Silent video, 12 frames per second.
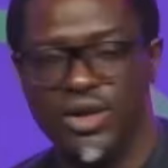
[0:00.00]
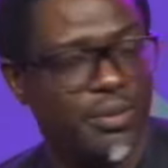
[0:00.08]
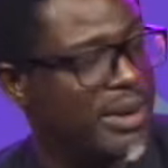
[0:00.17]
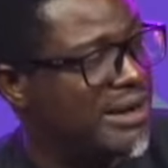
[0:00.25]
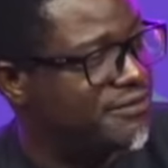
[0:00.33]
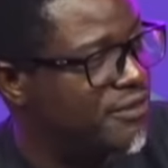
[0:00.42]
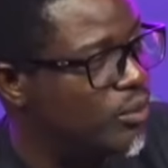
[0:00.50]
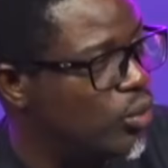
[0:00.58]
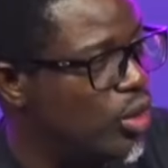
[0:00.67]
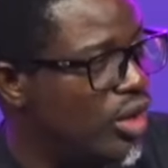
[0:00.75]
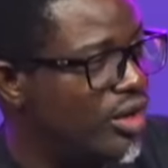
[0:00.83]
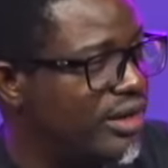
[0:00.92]
back from
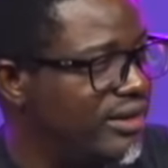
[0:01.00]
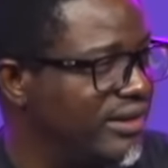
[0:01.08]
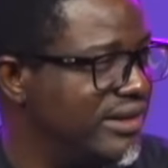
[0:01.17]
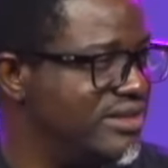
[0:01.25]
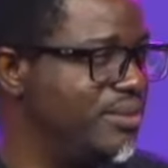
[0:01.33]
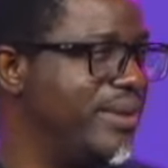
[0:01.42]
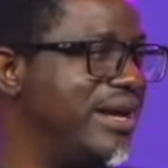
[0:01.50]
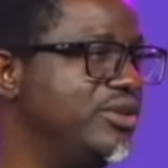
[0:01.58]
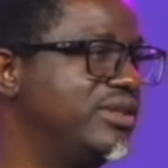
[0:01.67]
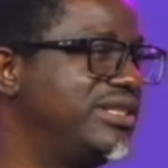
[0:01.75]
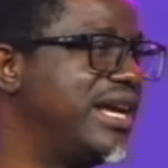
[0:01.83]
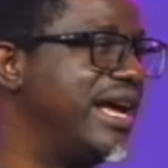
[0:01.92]
work. As a man,
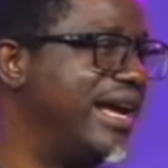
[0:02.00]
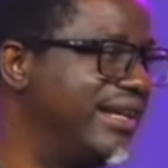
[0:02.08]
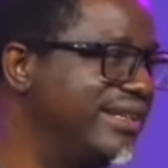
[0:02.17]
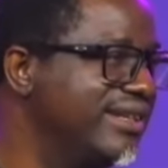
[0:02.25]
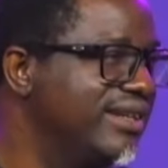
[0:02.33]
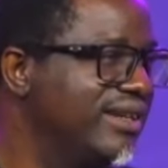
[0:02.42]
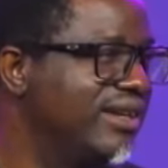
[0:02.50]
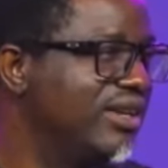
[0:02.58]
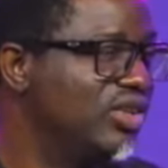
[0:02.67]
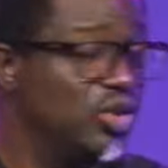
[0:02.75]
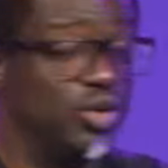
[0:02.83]
you're tired. Your